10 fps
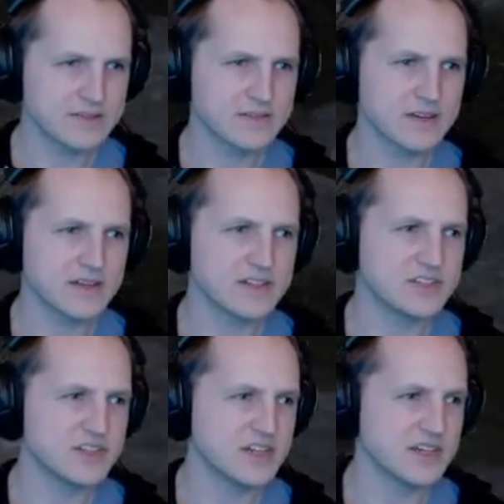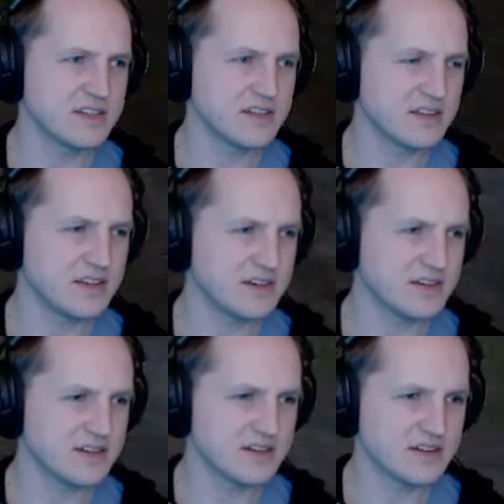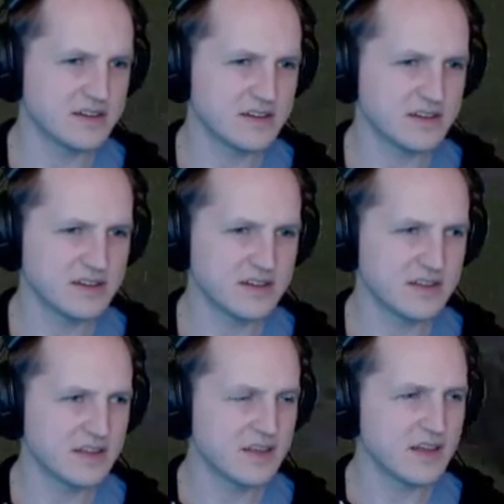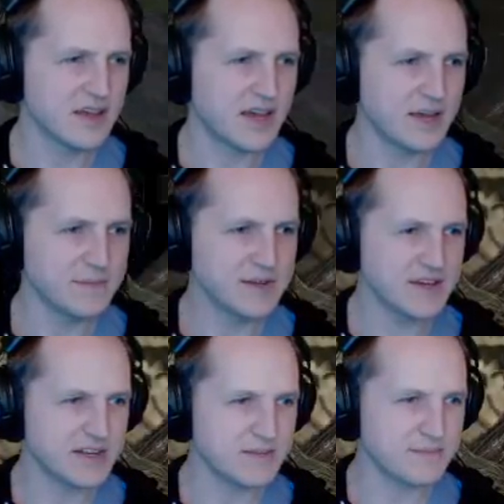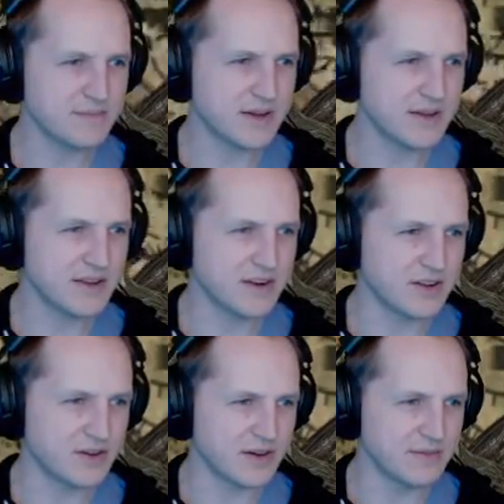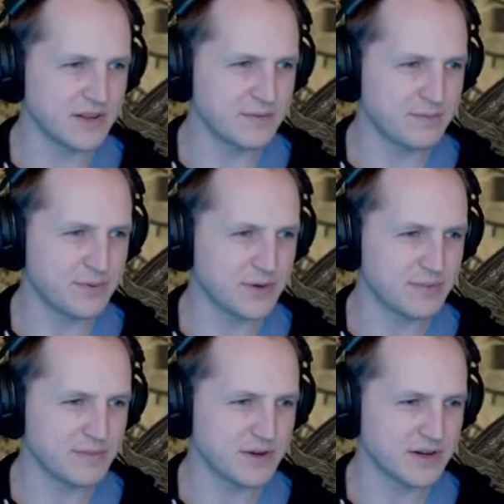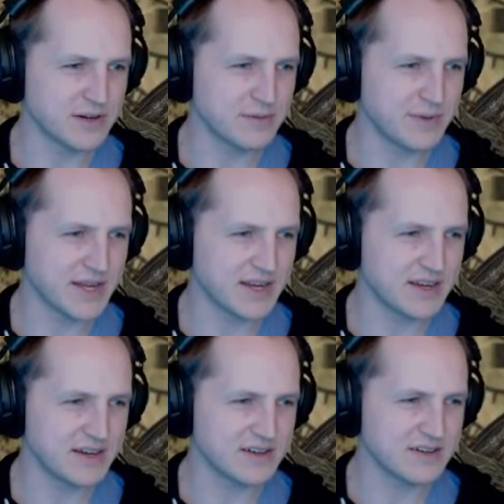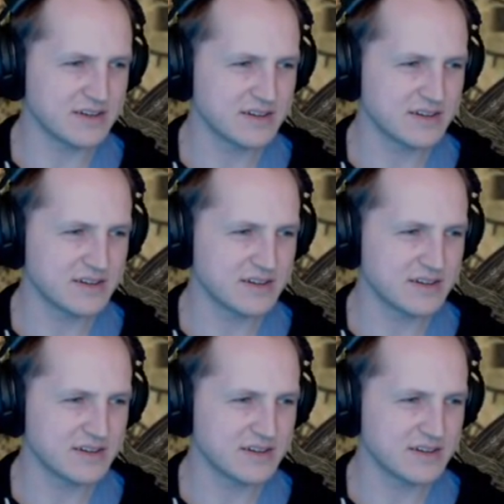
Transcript: Got a giant here. I don't know. I'm gonna put a marker back here.